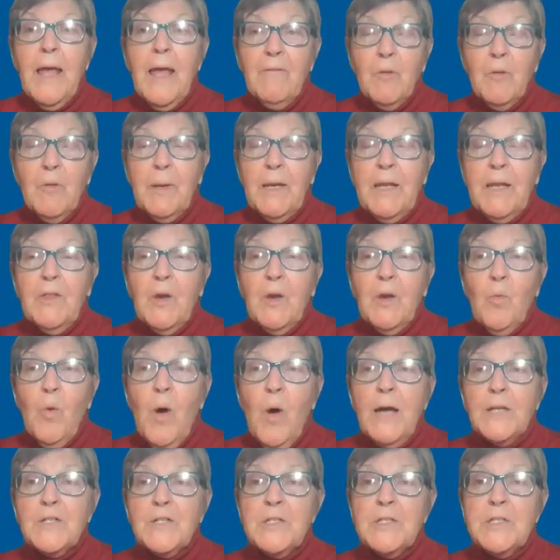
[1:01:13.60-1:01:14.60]
everybody that
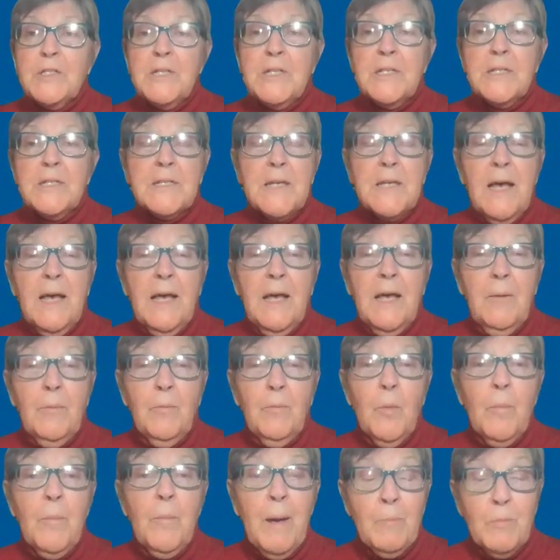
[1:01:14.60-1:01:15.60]
watches this,
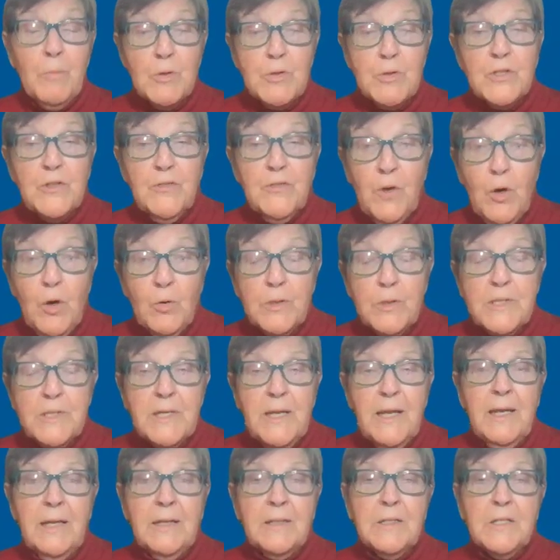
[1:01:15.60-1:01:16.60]
remembers to vote
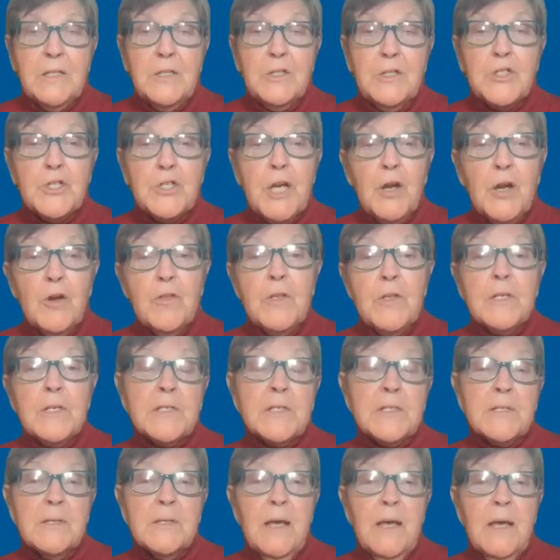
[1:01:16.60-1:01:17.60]
and to share
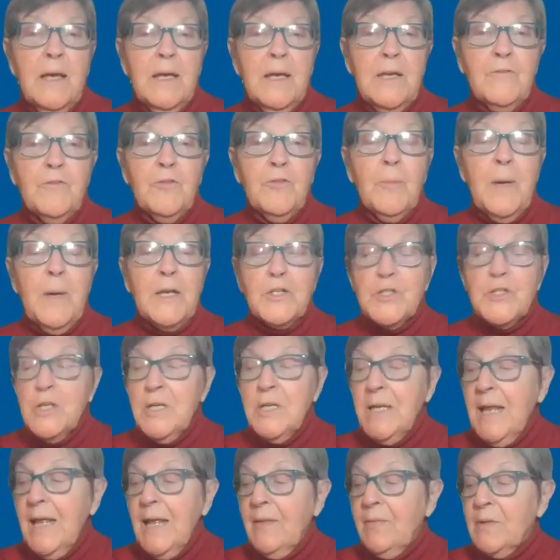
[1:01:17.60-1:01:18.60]
this
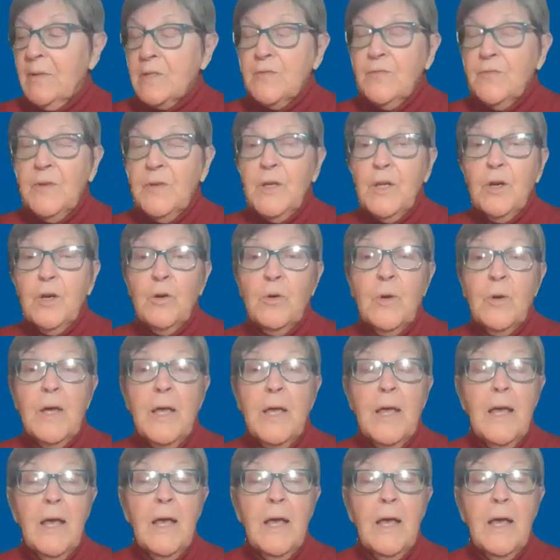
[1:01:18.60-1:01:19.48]
information and this video